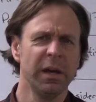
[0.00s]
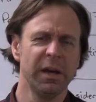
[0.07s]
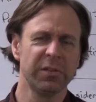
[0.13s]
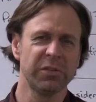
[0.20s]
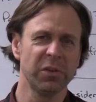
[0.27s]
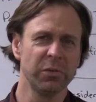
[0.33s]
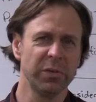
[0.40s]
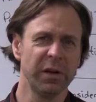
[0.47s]
And
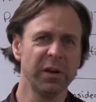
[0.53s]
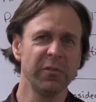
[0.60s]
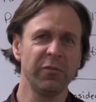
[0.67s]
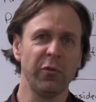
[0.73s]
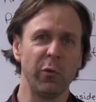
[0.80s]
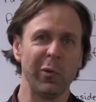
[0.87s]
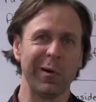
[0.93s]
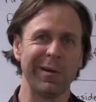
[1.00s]
so
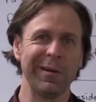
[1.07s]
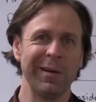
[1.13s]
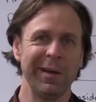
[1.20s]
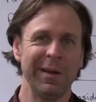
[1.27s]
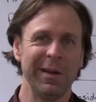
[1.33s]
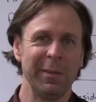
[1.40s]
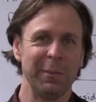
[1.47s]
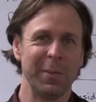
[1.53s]
therefore,
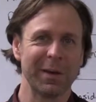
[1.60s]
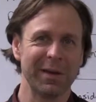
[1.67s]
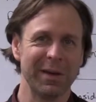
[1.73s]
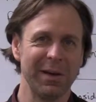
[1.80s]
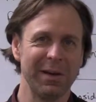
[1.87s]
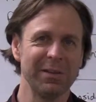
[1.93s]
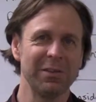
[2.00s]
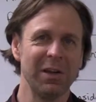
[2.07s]

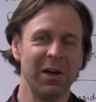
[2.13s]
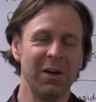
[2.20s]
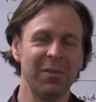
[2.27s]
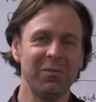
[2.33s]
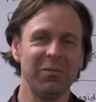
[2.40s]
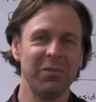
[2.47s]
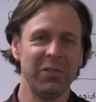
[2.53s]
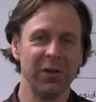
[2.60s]
because
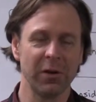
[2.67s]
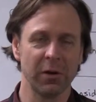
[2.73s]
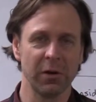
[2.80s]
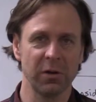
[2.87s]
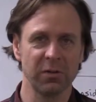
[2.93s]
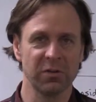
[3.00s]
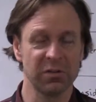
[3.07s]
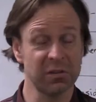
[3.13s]
of
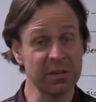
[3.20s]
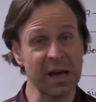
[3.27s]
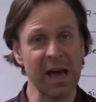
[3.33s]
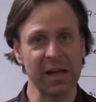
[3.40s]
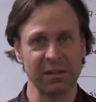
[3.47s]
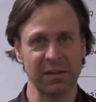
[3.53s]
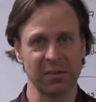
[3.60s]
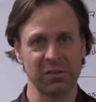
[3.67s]
their
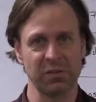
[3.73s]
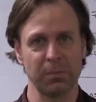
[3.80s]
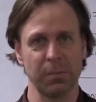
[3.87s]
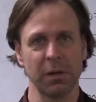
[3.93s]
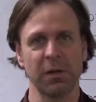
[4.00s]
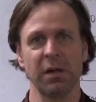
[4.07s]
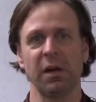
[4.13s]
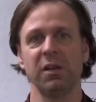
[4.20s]
status,
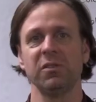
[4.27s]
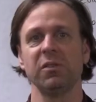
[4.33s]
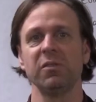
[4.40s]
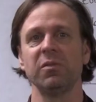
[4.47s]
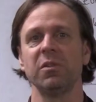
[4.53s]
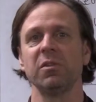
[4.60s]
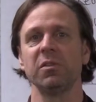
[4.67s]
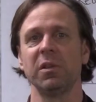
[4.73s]
because
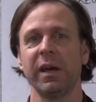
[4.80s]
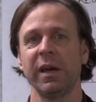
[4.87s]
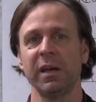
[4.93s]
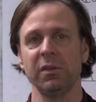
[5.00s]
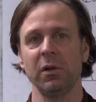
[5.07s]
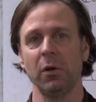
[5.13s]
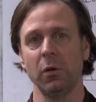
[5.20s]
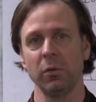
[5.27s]
of their
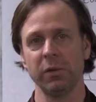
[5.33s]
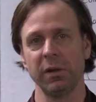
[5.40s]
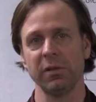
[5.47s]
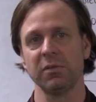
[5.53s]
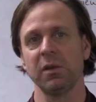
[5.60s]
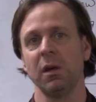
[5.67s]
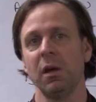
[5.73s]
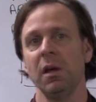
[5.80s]
land
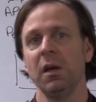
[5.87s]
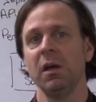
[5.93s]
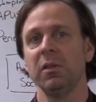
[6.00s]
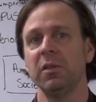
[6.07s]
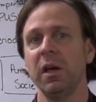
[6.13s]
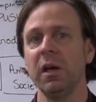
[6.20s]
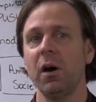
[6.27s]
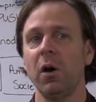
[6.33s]
holdings,
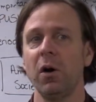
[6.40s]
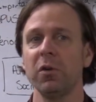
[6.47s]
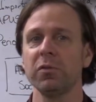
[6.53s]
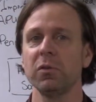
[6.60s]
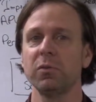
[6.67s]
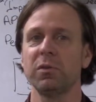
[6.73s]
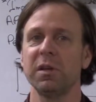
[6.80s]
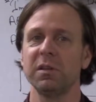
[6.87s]
they
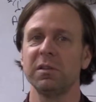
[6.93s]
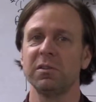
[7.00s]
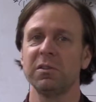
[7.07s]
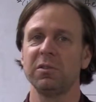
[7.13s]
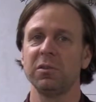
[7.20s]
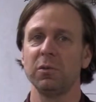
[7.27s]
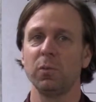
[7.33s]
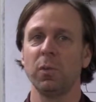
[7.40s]
also tended
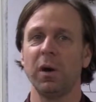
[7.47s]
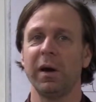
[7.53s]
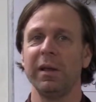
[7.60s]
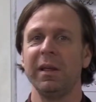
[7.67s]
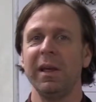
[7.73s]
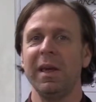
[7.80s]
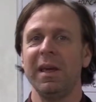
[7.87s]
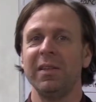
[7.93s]
to do
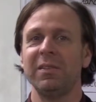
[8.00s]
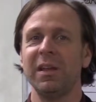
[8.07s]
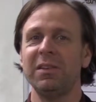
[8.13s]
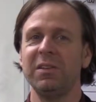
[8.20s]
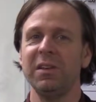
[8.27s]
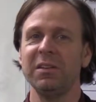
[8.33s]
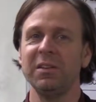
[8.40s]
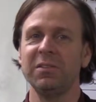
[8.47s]
what? They
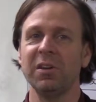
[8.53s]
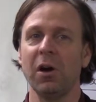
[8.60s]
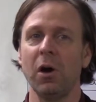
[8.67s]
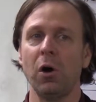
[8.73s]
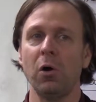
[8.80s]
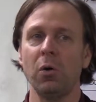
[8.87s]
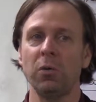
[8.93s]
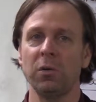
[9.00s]
tended to
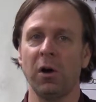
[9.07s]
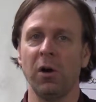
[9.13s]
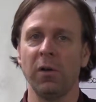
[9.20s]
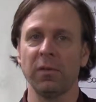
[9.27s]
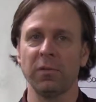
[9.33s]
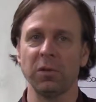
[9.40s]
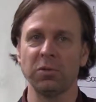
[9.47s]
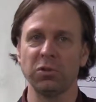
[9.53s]
own
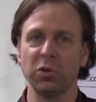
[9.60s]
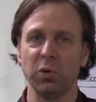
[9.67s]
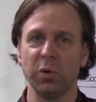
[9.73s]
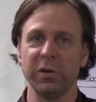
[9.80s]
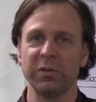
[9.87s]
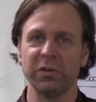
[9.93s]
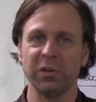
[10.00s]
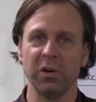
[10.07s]
all the
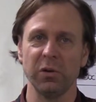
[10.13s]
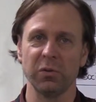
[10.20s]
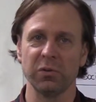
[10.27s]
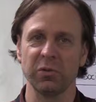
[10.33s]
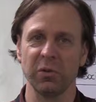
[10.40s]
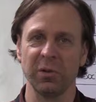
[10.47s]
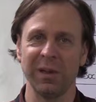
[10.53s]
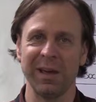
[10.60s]
choice
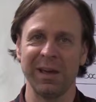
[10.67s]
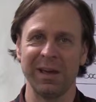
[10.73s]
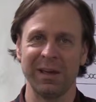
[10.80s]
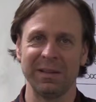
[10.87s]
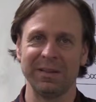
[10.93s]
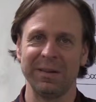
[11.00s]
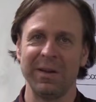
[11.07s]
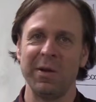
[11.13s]
coastal
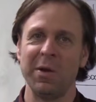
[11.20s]
land.